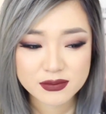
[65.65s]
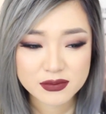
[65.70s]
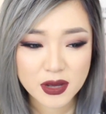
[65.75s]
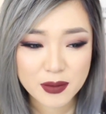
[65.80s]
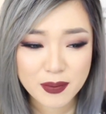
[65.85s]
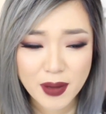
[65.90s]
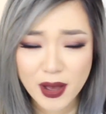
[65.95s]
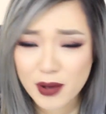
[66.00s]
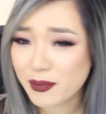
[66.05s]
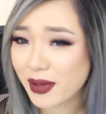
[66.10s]

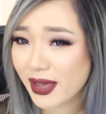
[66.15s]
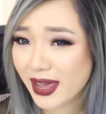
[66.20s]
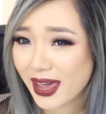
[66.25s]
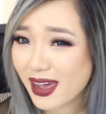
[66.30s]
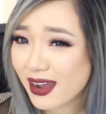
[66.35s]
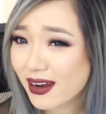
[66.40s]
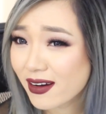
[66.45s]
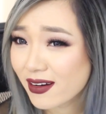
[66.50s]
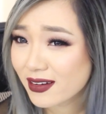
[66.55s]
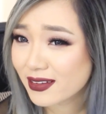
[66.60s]
about my
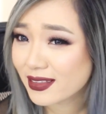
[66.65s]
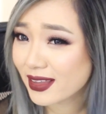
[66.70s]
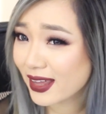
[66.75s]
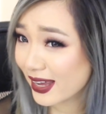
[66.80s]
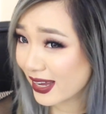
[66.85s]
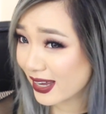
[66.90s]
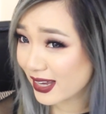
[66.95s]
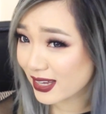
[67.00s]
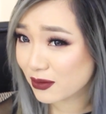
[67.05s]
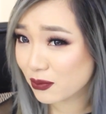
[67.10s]
hair,
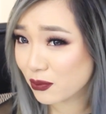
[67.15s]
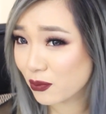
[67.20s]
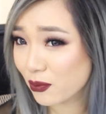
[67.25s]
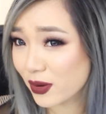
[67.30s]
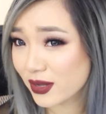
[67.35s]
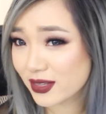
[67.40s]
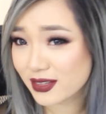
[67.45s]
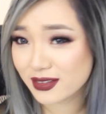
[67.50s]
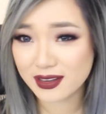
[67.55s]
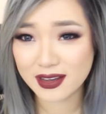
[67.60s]
like what